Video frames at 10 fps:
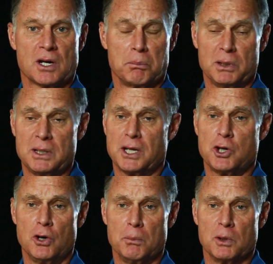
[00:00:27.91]
completely
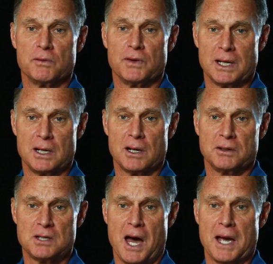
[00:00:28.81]
curable if you get it
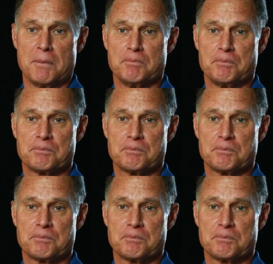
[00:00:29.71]
on time.